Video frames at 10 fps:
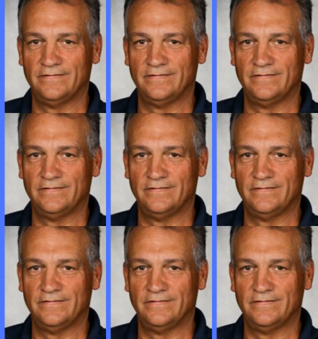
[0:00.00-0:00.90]

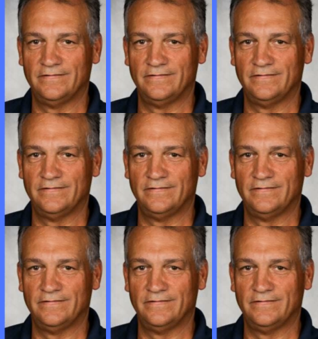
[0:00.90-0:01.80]

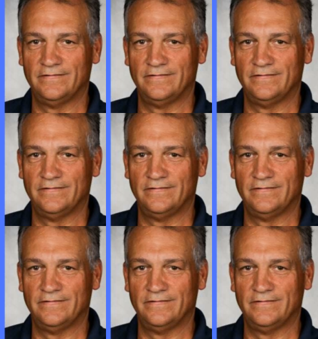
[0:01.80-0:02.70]

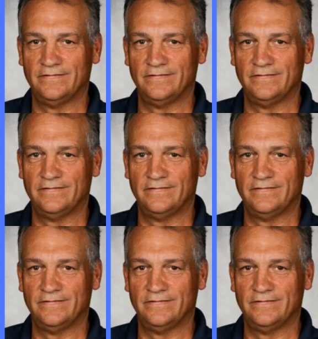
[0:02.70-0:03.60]

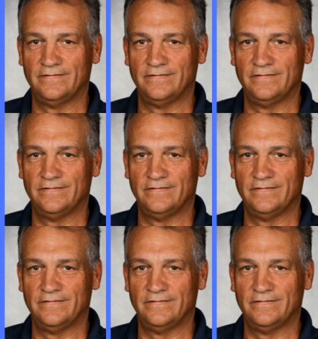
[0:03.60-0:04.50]

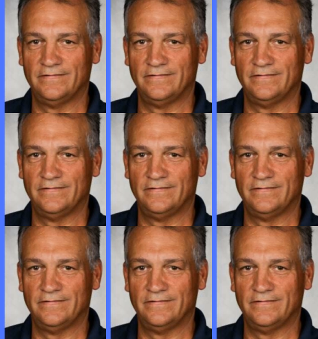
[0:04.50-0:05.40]

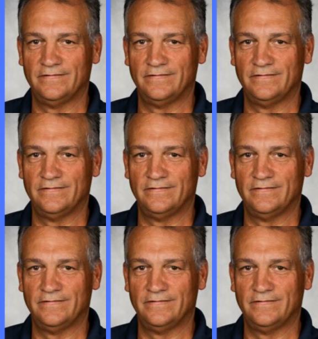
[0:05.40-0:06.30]

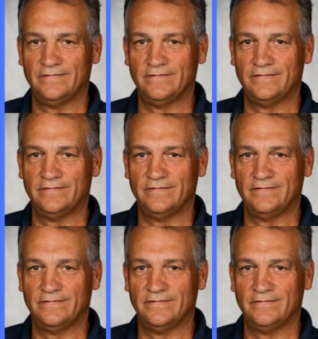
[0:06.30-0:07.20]
This is a still picture; no speech is visible.